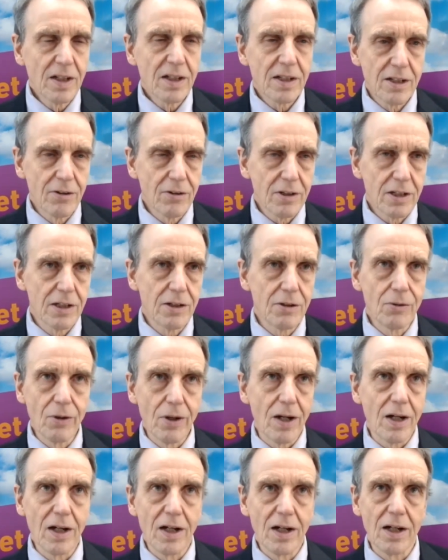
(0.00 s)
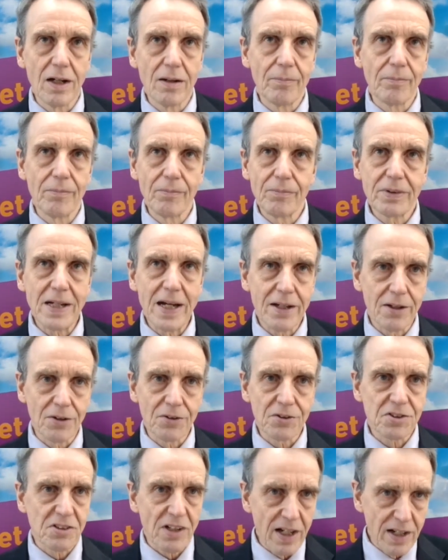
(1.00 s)
You, you um,
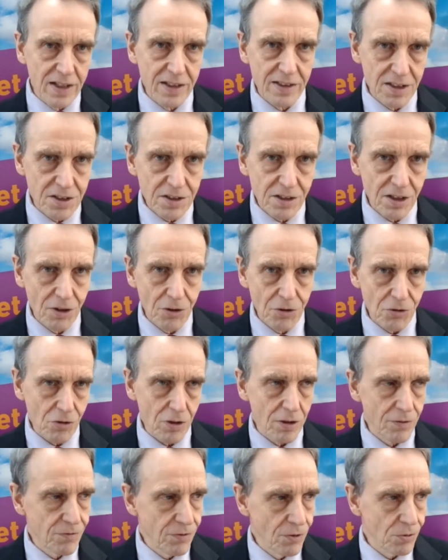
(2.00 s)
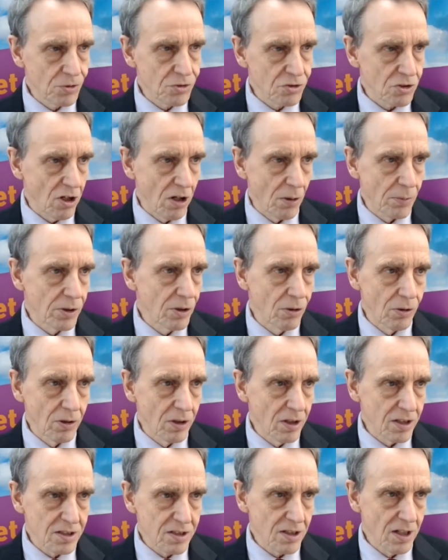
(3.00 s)
cannot stay in this country, full stop.
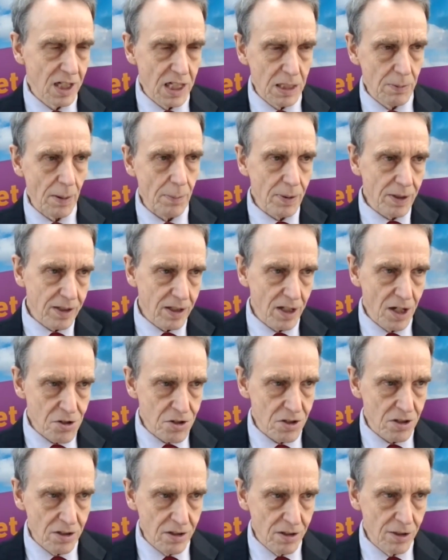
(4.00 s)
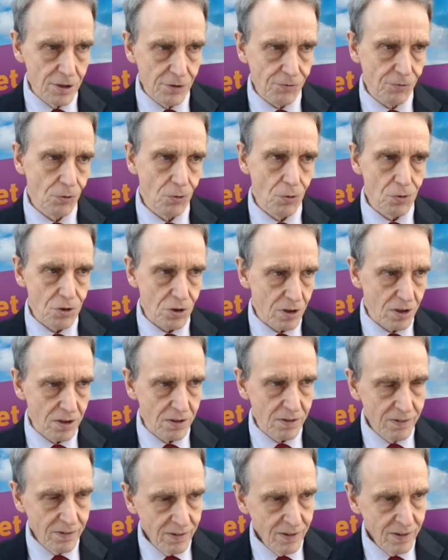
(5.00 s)
Your asylum application is fraudulent.